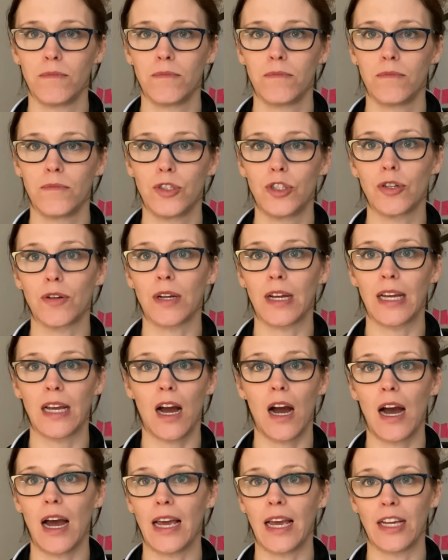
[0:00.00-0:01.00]
during
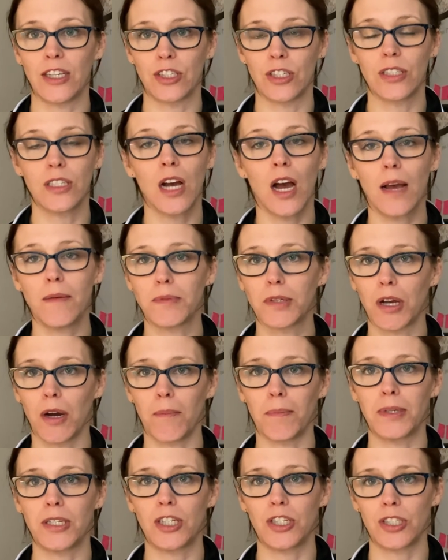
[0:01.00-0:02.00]
high anxious times,
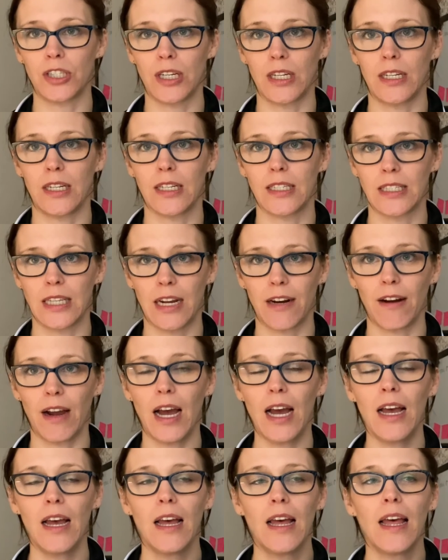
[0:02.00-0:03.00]
competition,
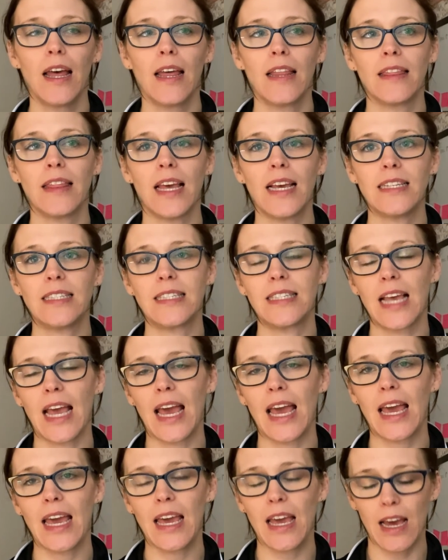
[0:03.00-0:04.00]
etc. They
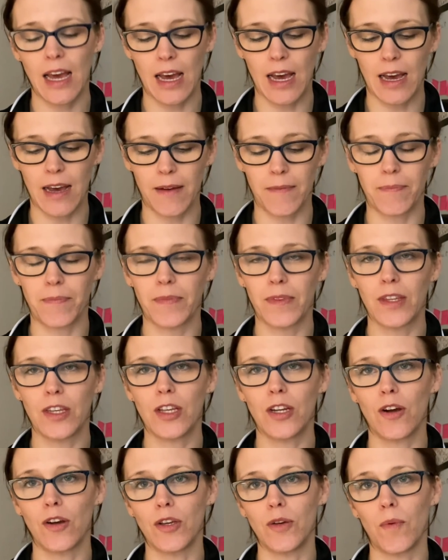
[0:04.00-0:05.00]
say,
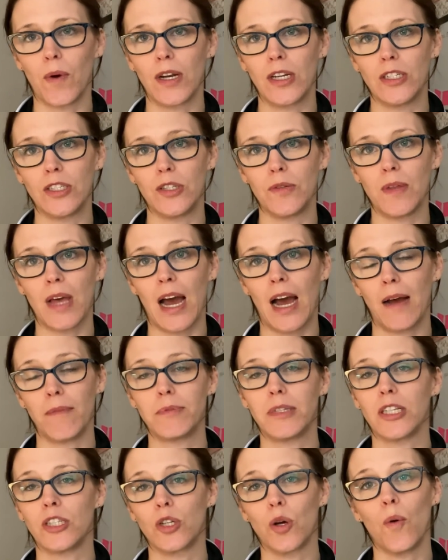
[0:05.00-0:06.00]
you want to do that up
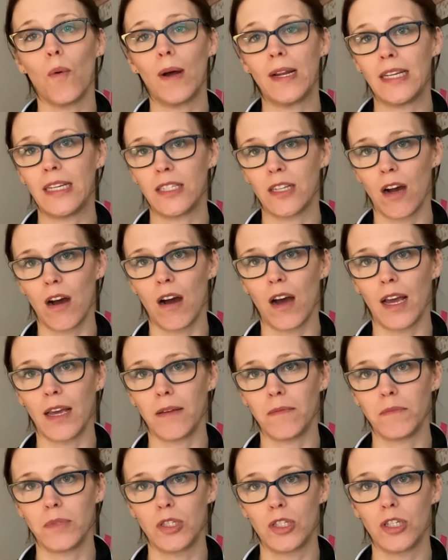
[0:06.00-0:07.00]
to 20
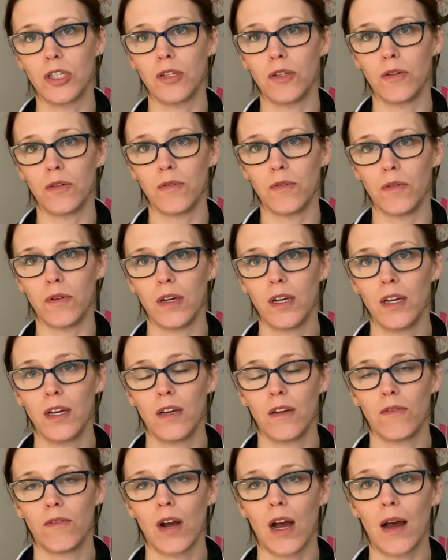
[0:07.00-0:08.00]
times to
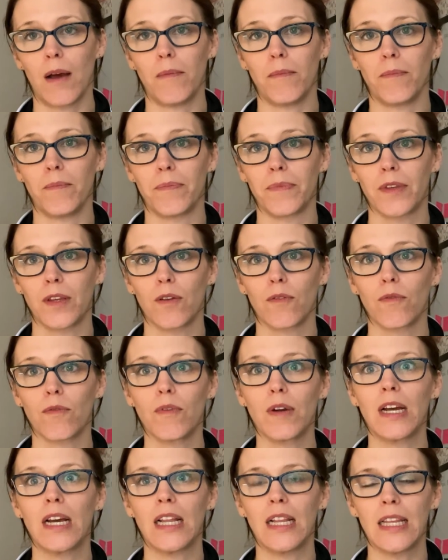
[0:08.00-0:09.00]

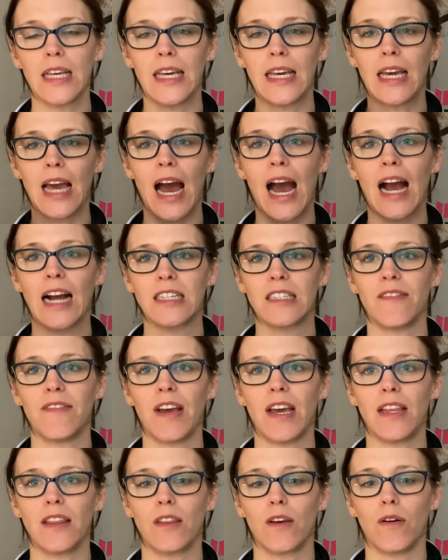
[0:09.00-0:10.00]
really
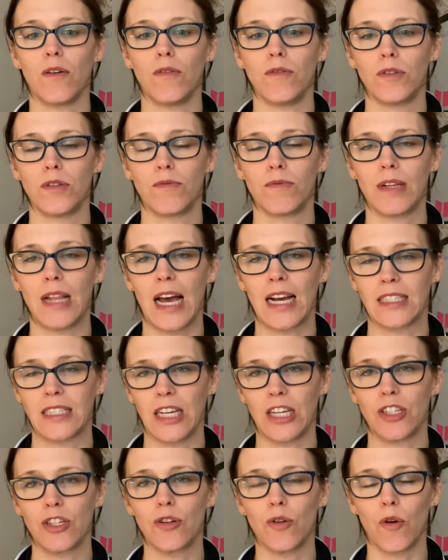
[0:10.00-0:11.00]
activate those
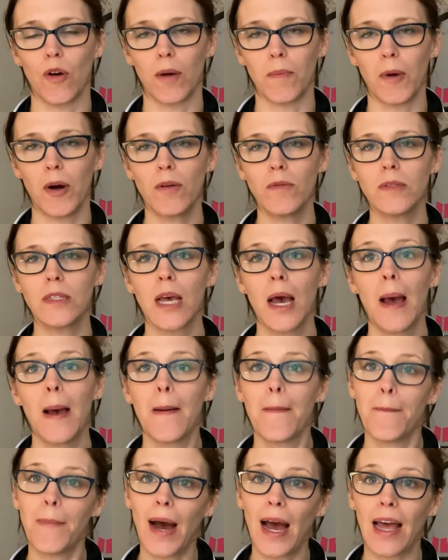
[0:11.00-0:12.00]
relaxation hormones.
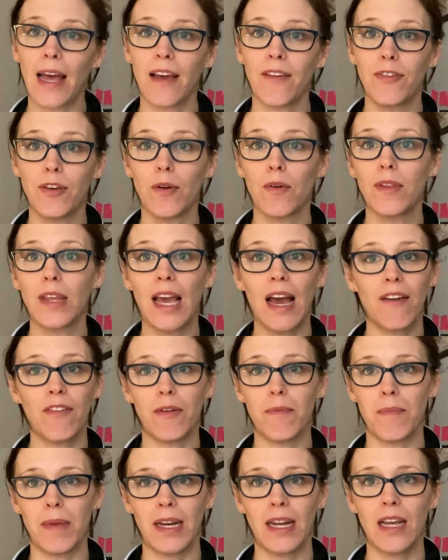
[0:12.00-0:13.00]
But if you only have a
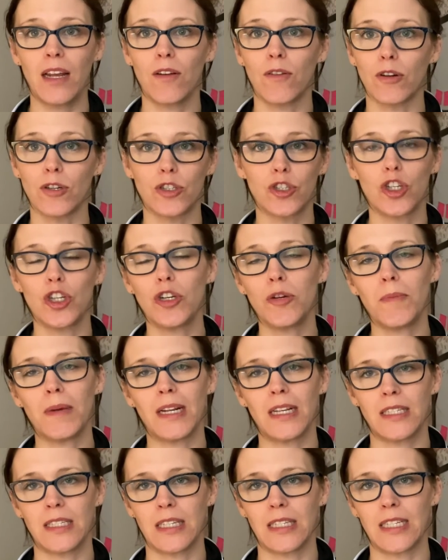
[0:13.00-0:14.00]
minute or 2
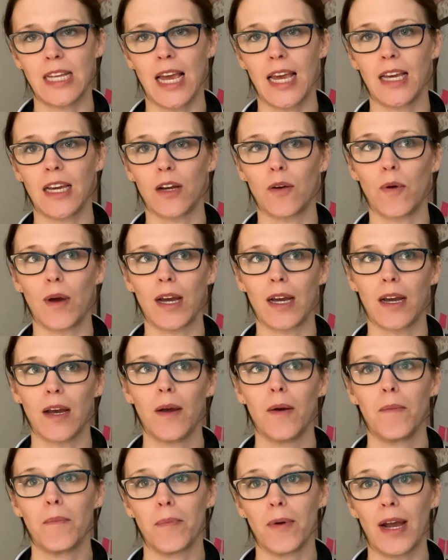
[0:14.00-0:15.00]
minutes to take a quick
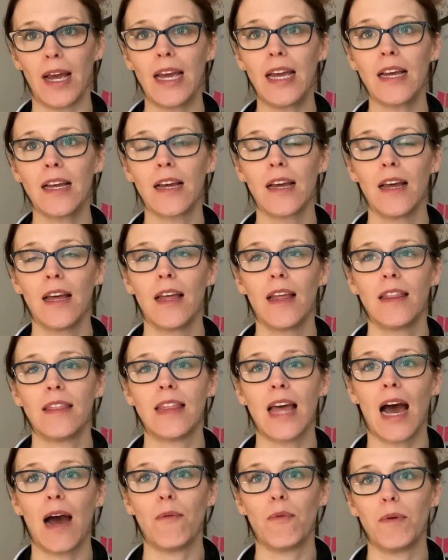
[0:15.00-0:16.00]
break,
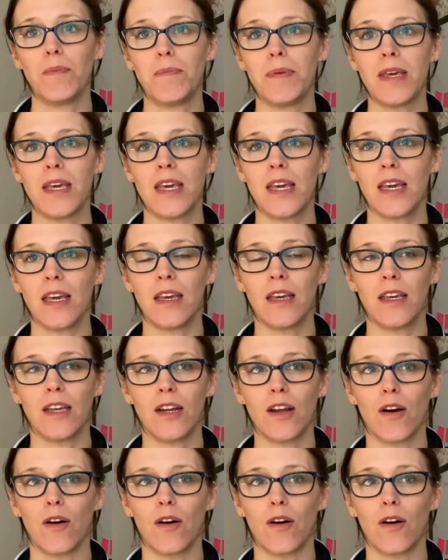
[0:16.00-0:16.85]
that would be,